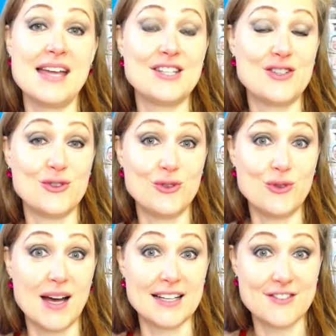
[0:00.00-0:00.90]

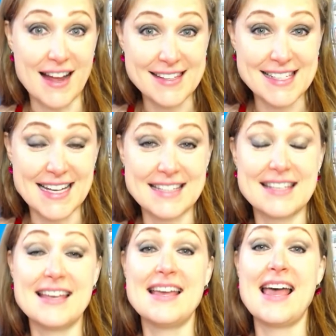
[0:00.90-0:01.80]

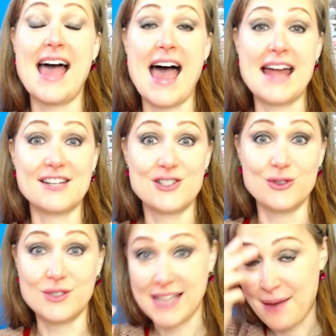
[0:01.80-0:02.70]
translate and
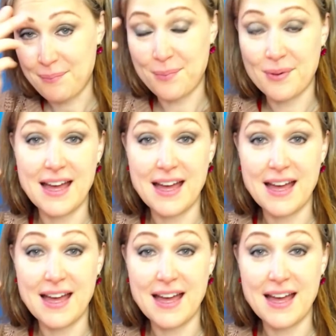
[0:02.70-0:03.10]
to tap